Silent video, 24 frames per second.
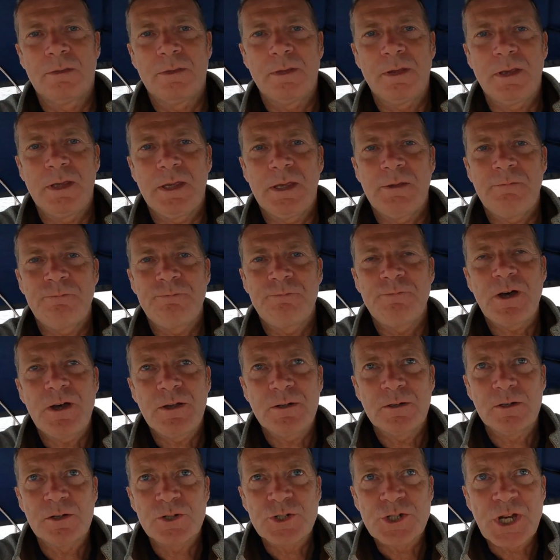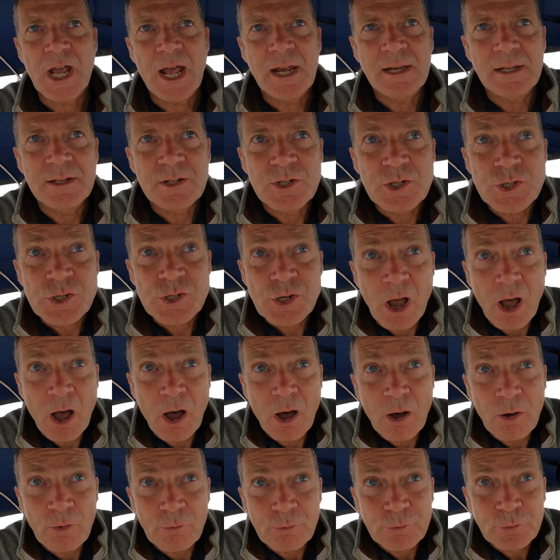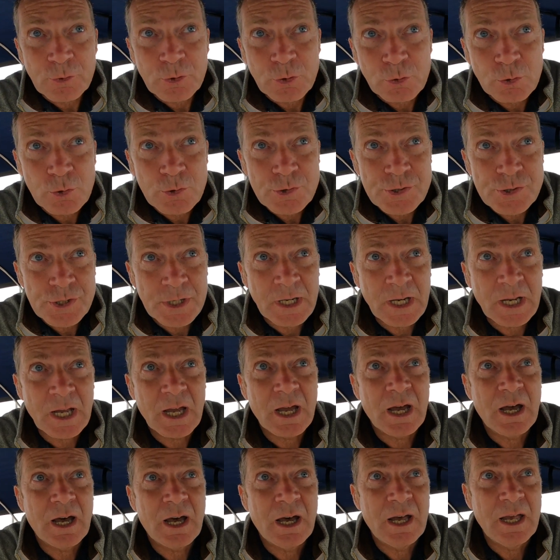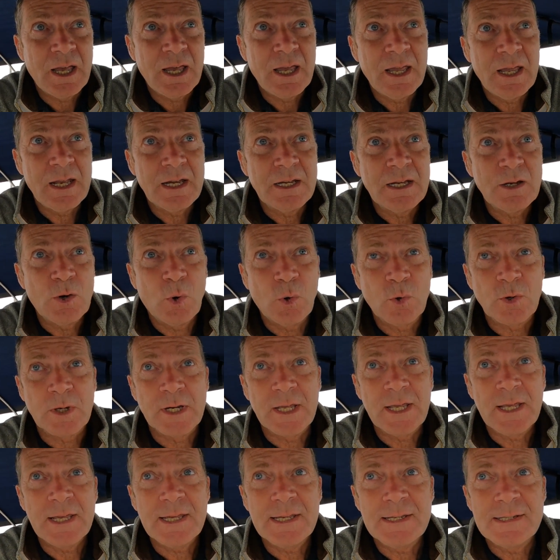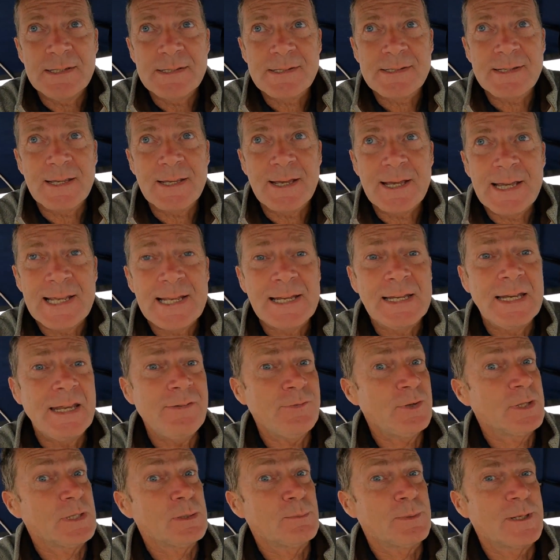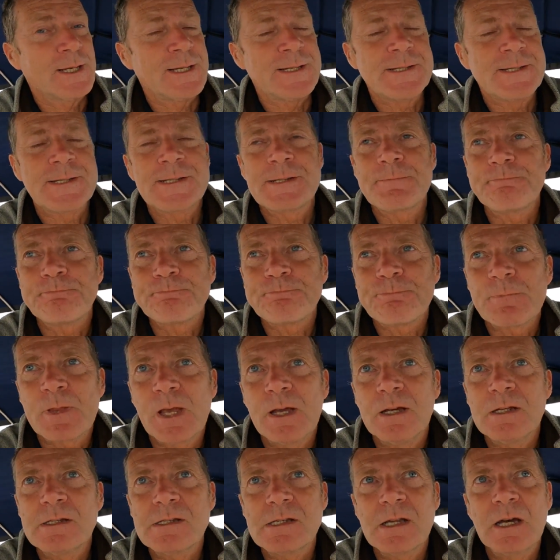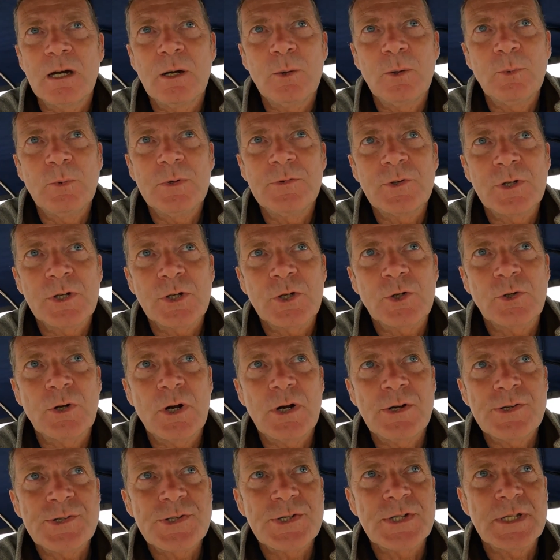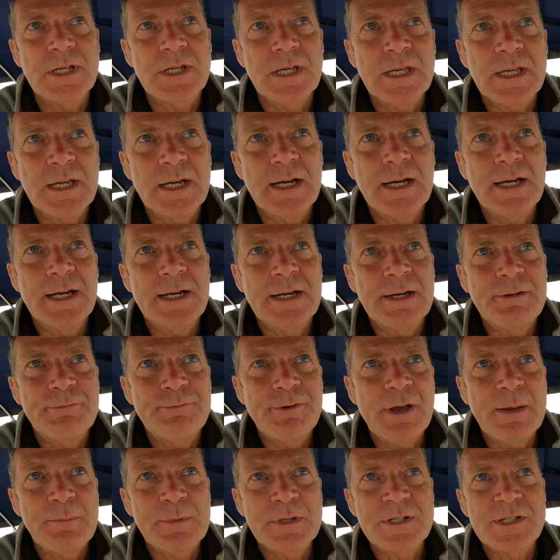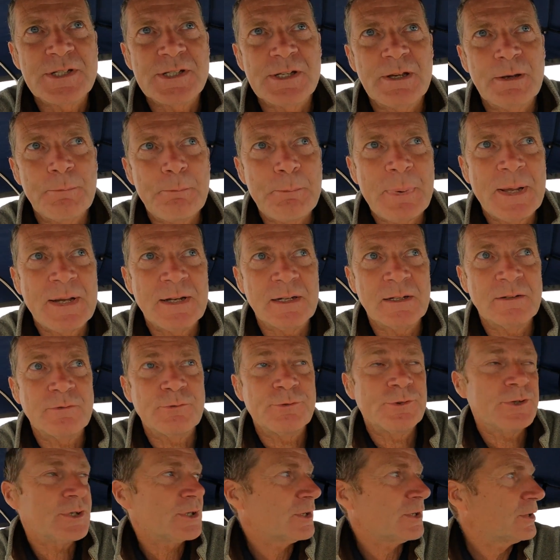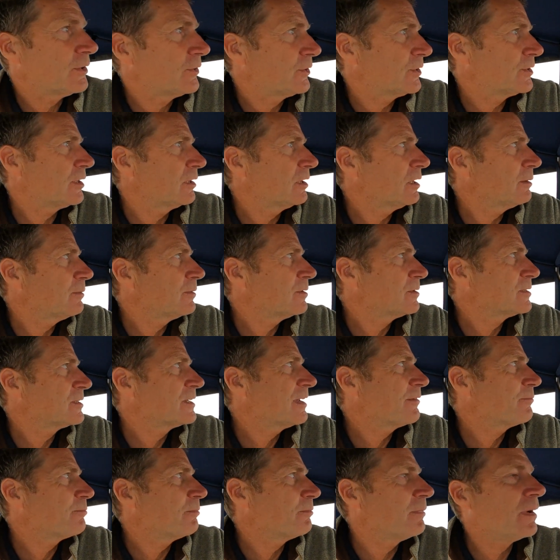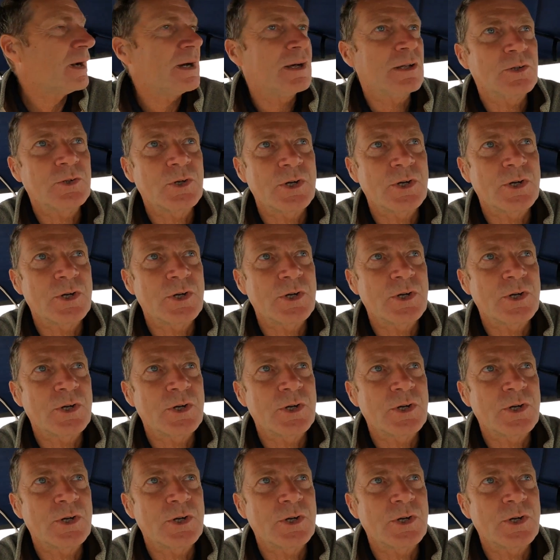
The final challenge of cruising in Orkney is leaving the place. So we've got to cross the famous Pentland Firth. It's only a 7-mile